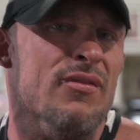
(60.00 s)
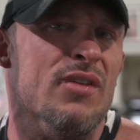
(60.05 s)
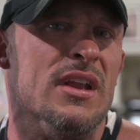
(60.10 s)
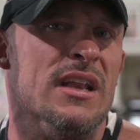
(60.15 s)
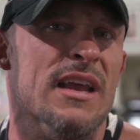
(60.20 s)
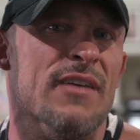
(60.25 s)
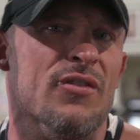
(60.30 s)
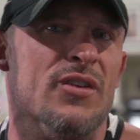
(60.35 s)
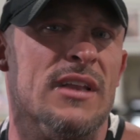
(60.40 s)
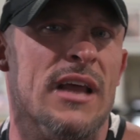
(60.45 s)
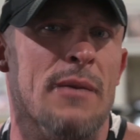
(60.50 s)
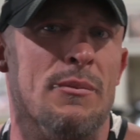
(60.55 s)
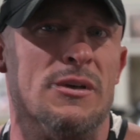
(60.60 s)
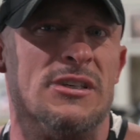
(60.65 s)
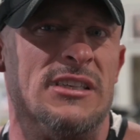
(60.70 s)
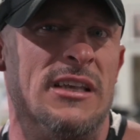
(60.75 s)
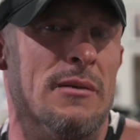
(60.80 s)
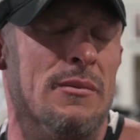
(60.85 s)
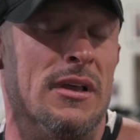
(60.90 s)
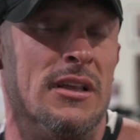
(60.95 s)
you a different type of
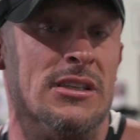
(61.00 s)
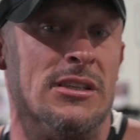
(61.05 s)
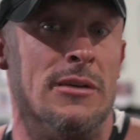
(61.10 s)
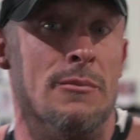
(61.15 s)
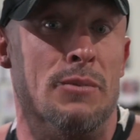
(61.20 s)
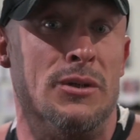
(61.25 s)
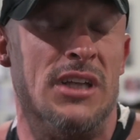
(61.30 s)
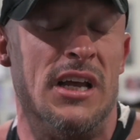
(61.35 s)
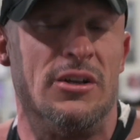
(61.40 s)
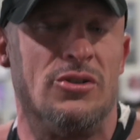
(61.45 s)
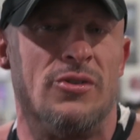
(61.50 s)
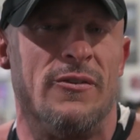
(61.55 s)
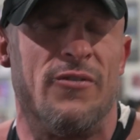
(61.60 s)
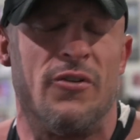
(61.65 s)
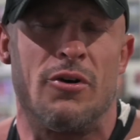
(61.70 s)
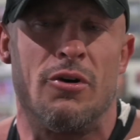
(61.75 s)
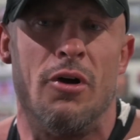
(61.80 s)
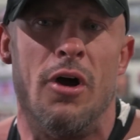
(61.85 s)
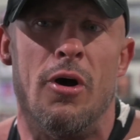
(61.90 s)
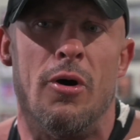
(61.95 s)
stimulus and potential
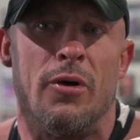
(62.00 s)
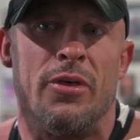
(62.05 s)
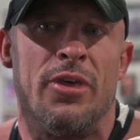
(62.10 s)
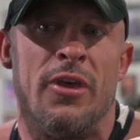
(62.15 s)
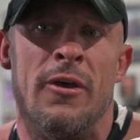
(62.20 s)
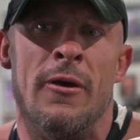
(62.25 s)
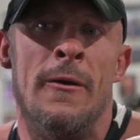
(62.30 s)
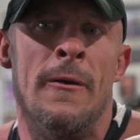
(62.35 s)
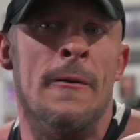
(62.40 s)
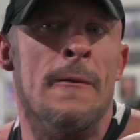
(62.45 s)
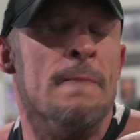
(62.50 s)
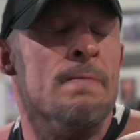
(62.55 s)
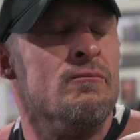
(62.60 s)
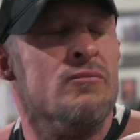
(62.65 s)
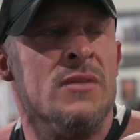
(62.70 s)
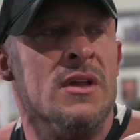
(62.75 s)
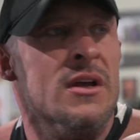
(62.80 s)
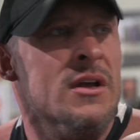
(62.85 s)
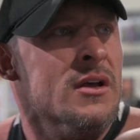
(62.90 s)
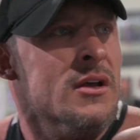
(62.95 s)
for growth.
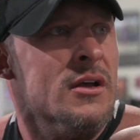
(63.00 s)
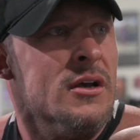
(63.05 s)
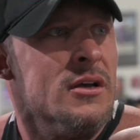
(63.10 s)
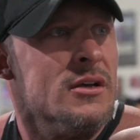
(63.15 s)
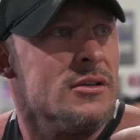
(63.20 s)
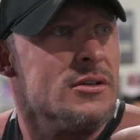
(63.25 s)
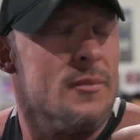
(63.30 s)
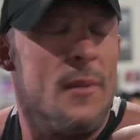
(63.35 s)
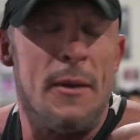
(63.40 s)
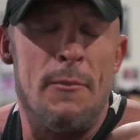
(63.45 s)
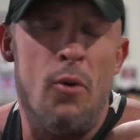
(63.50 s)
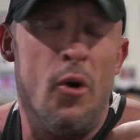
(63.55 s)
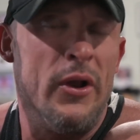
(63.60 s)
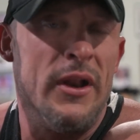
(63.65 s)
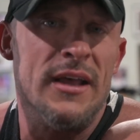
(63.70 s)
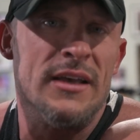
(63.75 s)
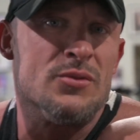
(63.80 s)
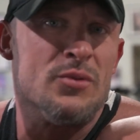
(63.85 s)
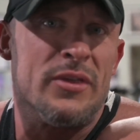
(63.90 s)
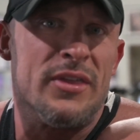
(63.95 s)
So my point
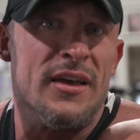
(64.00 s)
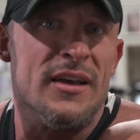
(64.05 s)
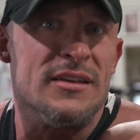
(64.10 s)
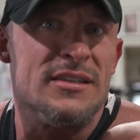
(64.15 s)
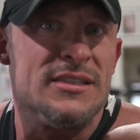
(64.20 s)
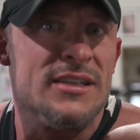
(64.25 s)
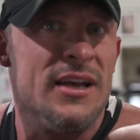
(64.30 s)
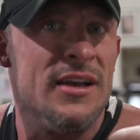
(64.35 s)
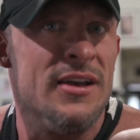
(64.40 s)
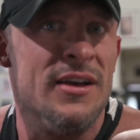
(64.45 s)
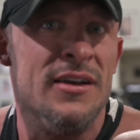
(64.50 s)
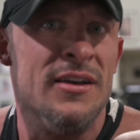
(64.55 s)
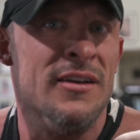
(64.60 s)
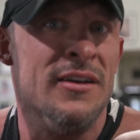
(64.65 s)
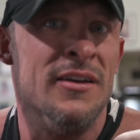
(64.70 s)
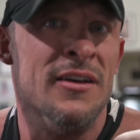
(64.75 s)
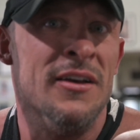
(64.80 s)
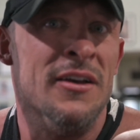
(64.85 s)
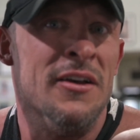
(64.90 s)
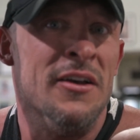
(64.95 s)
is with this,
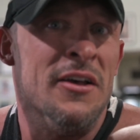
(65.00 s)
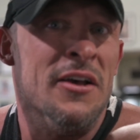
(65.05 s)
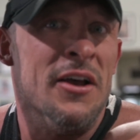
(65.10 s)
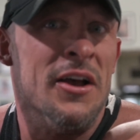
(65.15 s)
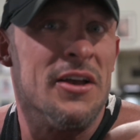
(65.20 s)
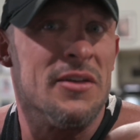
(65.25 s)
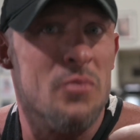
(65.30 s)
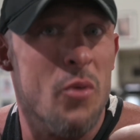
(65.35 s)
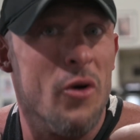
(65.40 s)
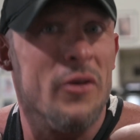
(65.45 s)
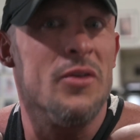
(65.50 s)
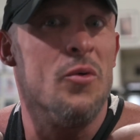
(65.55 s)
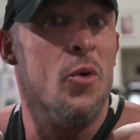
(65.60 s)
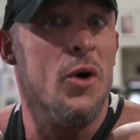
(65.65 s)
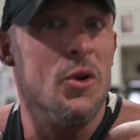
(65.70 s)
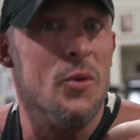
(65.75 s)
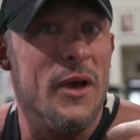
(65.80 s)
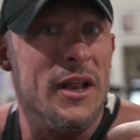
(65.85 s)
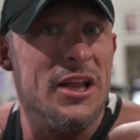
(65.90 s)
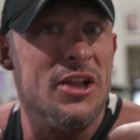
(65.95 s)
there's more than
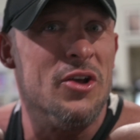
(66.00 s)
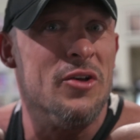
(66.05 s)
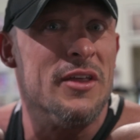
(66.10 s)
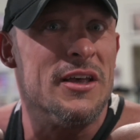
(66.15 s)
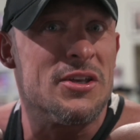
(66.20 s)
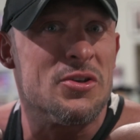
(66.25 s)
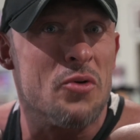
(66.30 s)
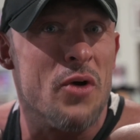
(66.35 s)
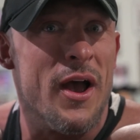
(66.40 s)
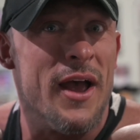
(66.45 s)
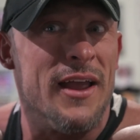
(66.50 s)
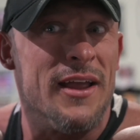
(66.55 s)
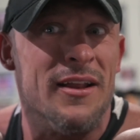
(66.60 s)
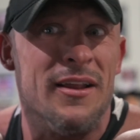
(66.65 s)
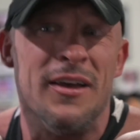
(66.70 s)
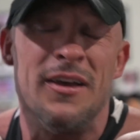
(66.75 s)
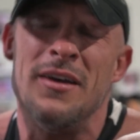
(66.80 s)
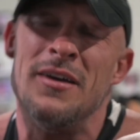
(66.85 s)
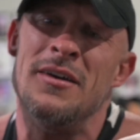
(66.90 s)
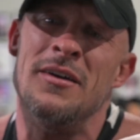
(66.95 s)
one way to do this right.
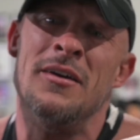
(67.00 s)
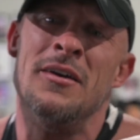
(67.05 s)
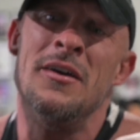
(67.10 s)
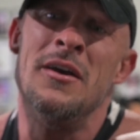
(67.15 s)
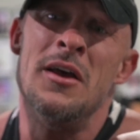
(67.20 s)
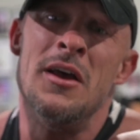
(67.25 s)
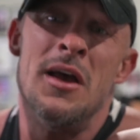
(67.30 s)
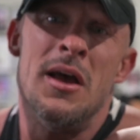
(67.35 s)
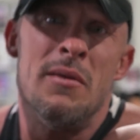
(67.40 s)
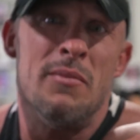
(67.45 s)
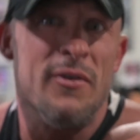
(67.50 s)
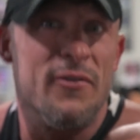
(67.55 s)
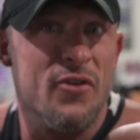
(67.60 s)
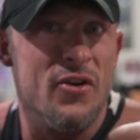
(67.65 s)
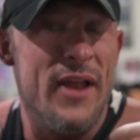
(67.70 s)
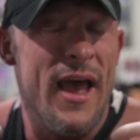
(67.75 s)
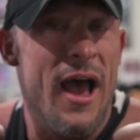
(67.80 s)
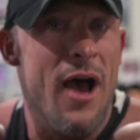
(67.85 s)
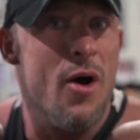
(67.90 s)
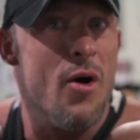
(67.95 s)
But for
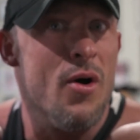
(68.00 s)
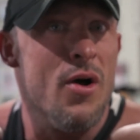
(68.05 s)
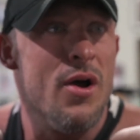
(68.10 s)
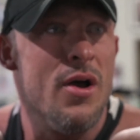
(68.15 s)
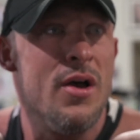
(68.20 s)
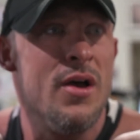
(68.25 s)
now,